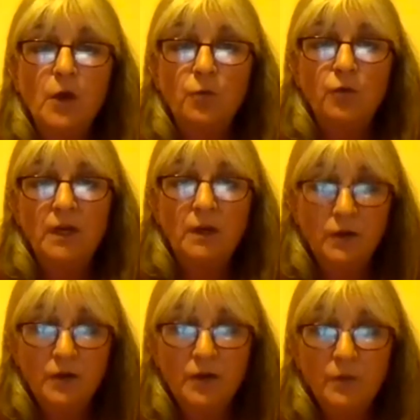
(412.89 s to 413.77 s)

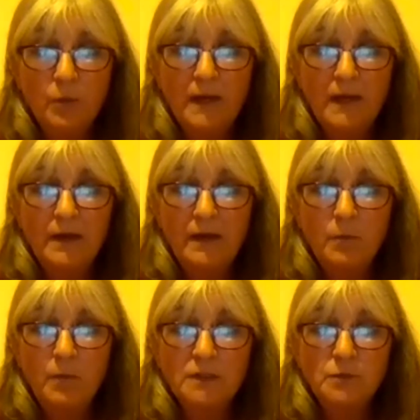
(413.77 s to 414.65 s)
re-look at the way
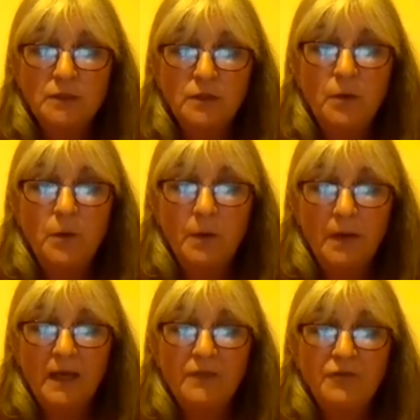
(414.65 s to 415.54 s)
in which we do
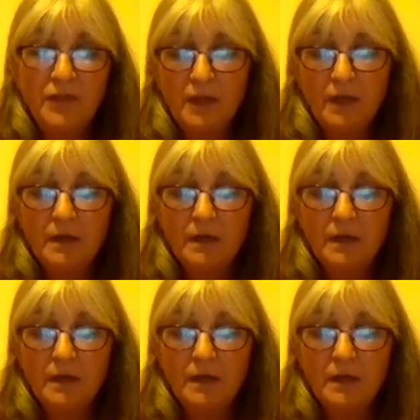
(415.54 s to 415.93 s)
everything.